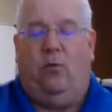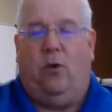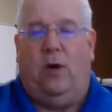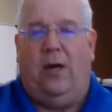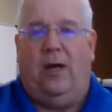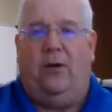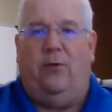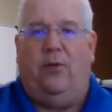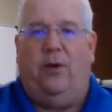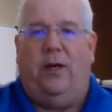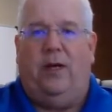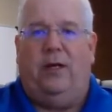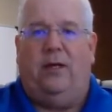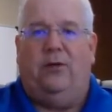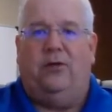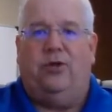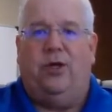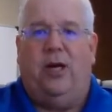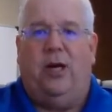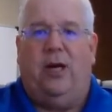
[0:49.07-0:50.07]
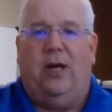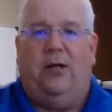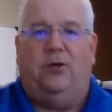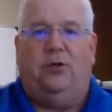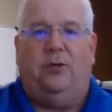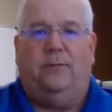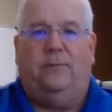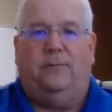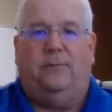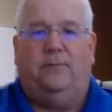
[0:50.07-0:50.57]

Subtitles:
why do we need to change?